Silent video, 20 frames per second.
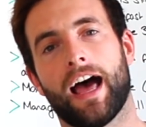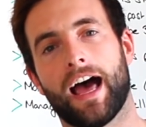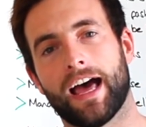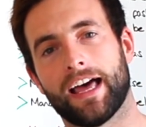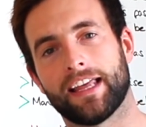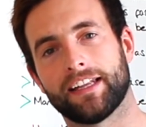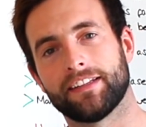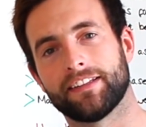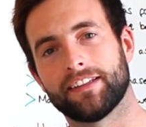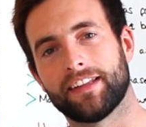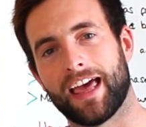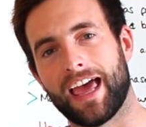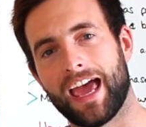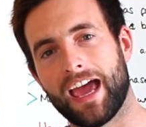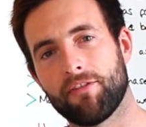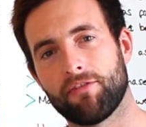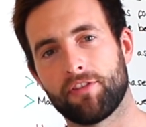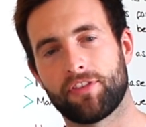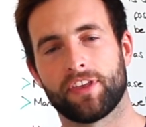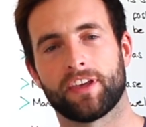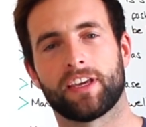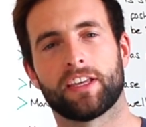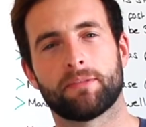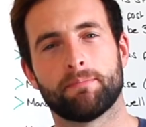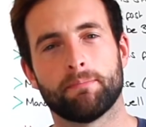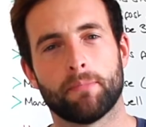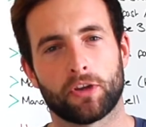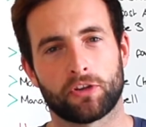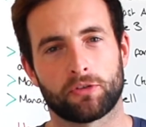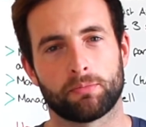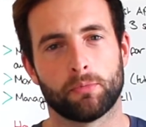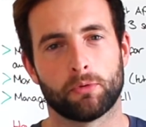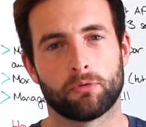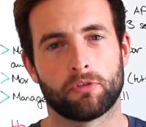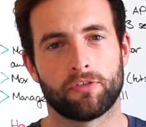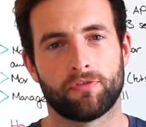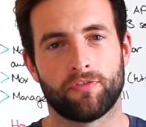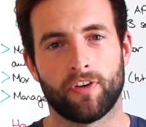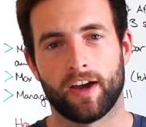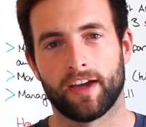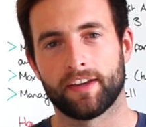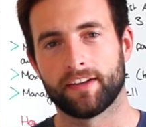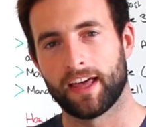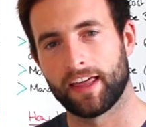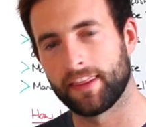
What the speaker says: and everything is much more refined,